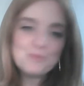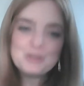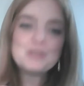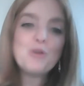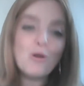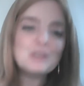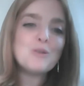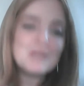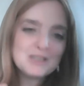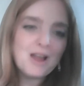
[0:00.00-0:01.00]
which is
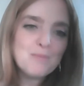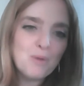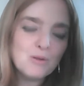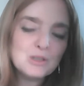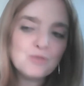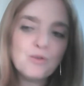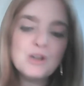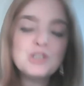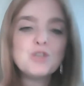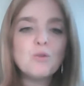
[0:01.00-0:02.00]
also a signpost for
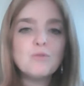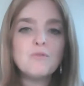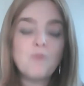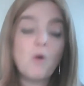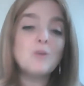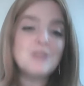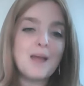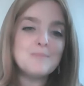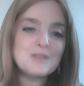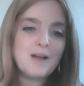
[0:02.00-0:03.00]
his children for all
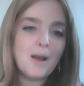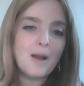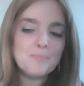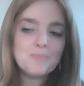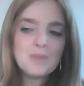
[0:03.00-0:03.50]
time to come.